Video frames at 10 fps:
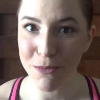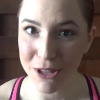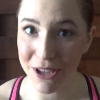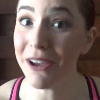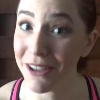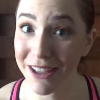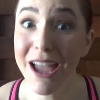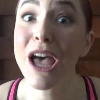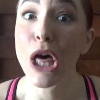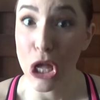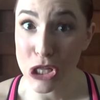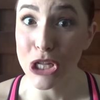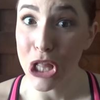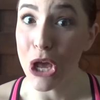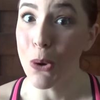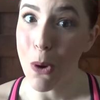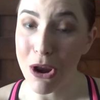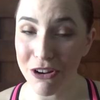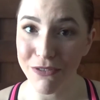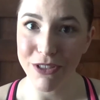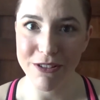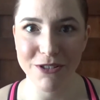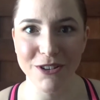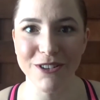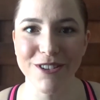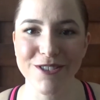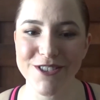but that's a lot of water for this girl.